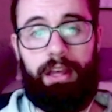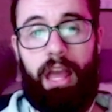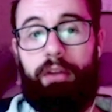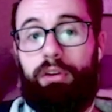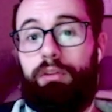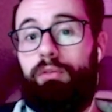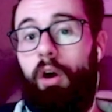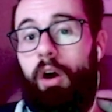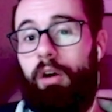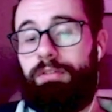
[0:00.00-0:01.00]
If it
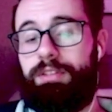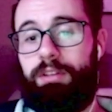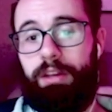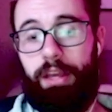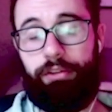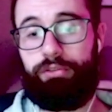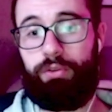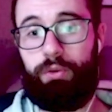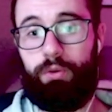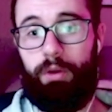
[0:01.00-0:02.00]
evolves
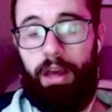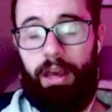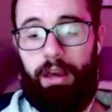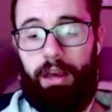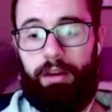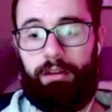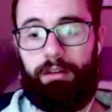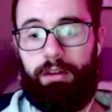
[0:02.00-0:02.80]
into a